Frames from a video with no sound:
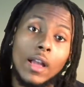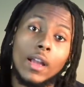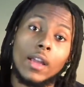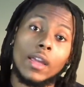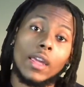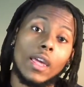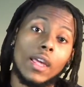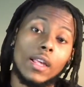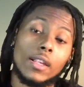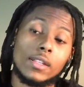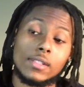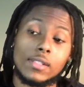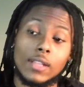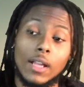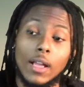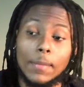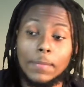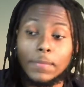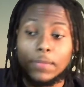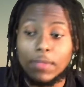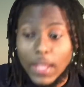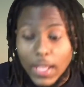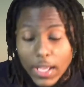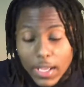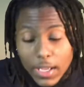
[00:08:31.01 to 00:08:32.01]
Can't
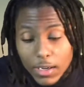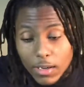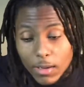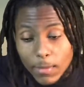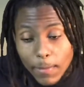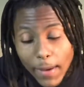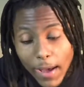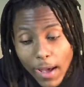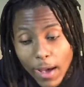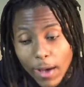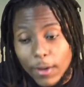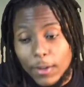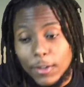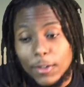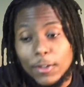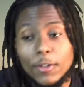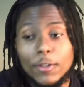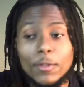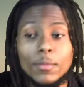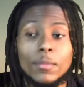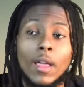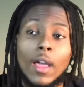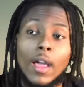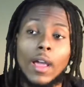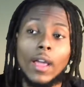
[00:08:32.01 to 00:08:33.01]
stop thinking
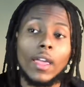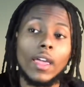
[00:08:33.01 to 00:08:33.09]
about him,